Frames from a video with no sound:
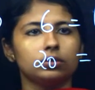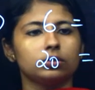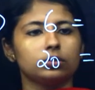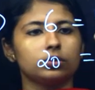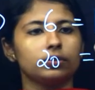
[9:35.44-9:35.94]

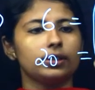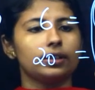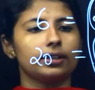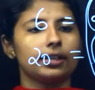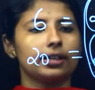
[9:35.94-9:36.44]
So we will
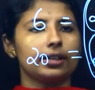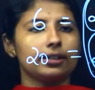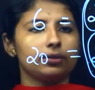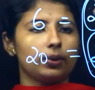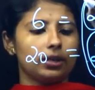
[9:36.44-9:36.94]
take it
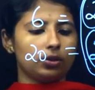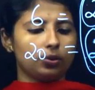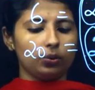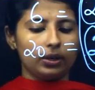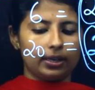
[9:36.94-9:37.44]
as 1,
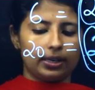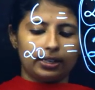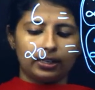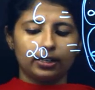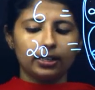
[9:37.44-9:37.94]
2 and write it here.